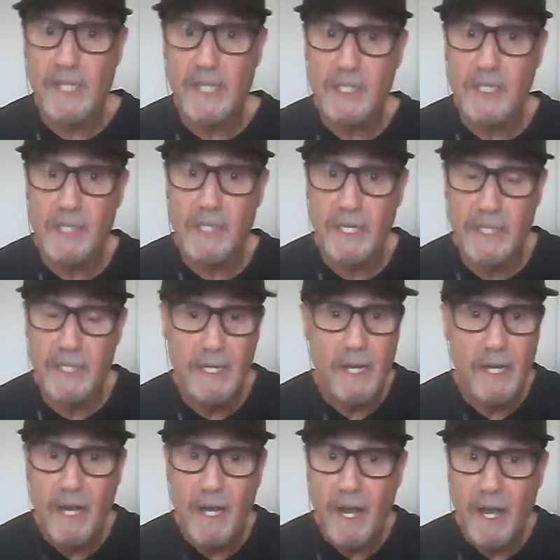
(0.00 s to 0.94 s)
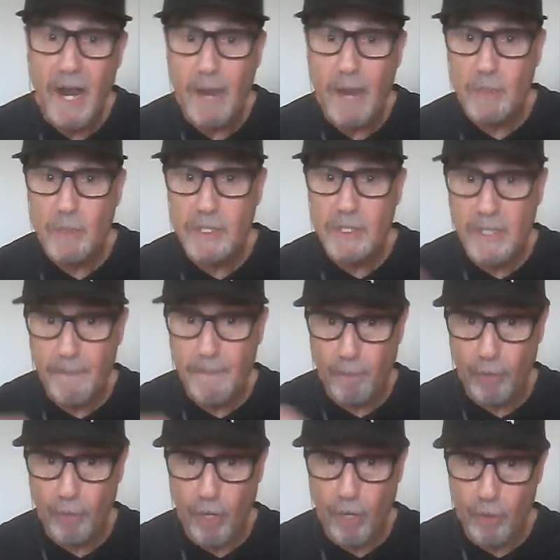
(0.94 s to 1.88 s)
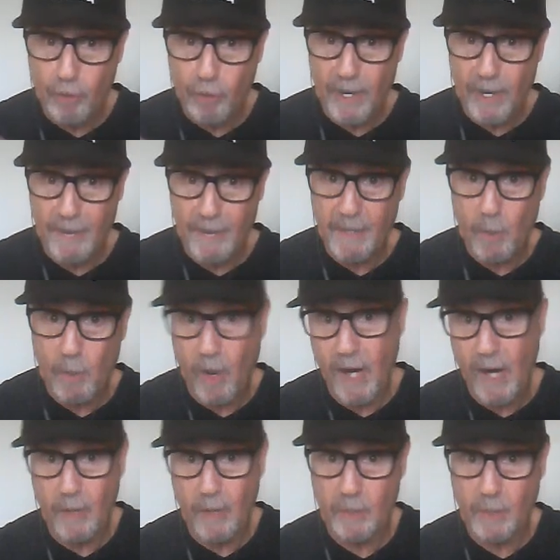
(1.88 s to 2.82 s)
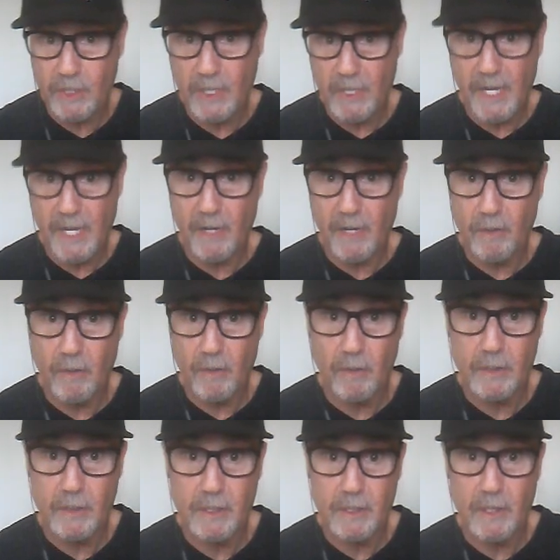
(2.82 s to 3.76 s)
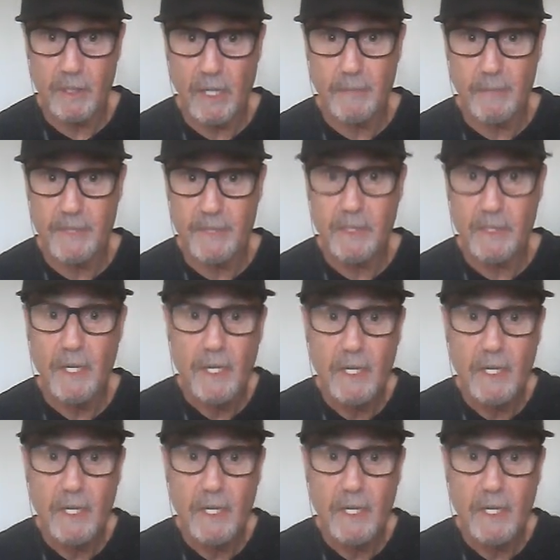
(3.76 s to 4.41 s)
I stated I was deprogramming while I was in Alcoholics Anonymous.